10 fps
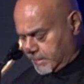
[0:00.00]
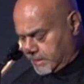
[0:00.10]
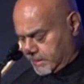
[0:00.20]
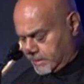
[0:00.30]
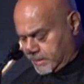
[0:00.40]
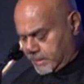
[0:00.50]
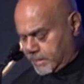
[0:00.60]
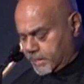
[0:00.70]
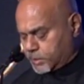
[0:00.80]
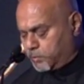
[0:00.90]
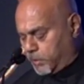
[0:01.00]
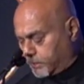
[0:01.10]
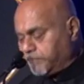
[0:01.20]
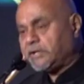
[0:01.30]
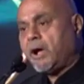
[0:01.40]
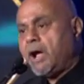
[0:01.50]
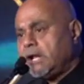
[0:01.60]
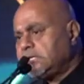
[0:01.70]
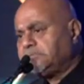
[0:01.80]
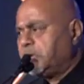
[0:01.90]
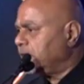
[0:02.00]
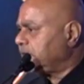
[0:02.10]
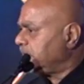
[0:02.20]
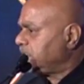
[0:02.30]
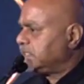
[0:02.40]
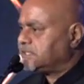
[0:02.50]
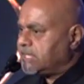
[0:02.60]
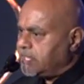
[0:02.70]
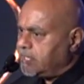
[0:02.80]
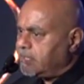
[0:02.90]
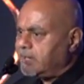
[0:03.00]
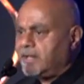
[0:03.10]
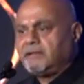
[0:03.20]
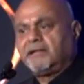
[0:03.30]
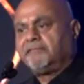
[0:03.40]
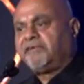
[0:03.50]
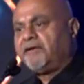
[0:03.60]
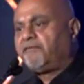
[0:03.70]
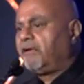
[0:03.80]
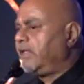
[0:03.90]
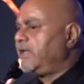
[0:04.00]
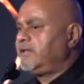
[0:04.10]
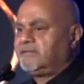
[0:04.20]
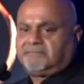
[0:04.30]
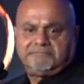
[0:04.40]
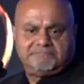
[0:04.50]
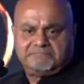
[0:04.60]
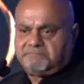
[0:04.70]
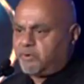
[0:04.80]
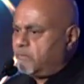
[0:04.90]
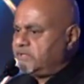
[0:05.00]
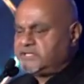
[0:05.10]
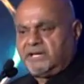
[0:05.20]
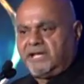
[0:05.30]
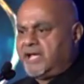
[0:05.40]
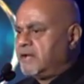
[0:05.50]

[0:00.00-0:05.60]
to work with all the politicians here, federally, provincially, and municipally,